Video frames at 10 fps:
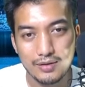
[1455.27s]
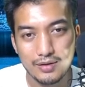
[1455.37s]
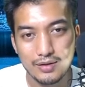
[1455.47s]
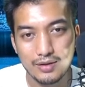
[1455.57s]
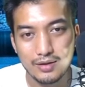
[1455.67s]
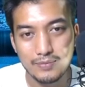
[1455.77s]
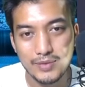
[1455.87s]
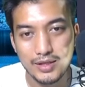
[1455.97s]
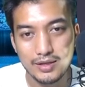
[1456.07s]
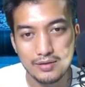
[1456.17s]
Oh
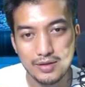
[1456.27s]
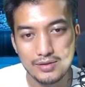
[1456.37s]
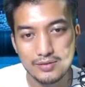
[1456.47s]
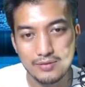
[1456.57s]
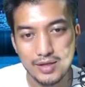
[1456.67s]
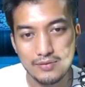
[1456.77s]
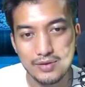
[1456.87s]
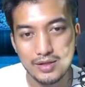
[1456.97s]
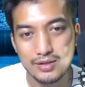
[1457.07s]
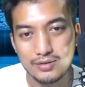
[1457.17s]
man. Okay, so right over
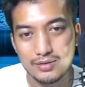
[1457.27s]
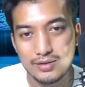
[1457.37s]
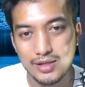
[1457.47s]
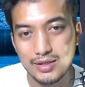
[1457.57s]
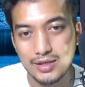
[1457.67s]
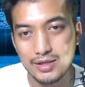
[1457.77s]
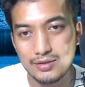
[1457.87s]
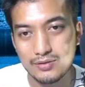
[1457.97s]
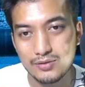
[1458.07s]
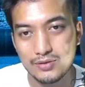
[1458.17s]
there. You can like use that,
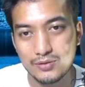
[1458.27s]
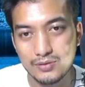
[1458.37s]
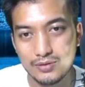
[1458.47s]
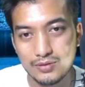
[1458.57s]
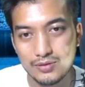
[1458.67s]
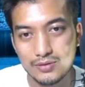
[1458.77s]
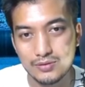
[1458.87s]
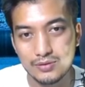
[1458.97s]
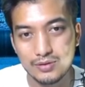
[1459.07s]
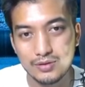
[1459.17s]
console to open
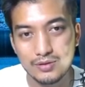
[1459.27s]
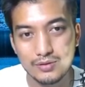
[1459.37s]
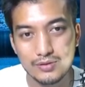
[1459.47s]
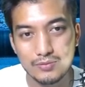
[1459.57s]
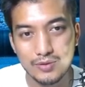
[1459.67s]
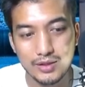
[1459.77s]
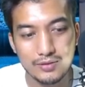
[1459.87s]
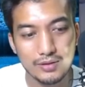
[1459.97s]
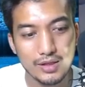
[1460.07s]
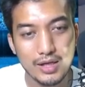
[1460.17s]
the door. It's really
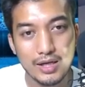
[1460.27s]
cool.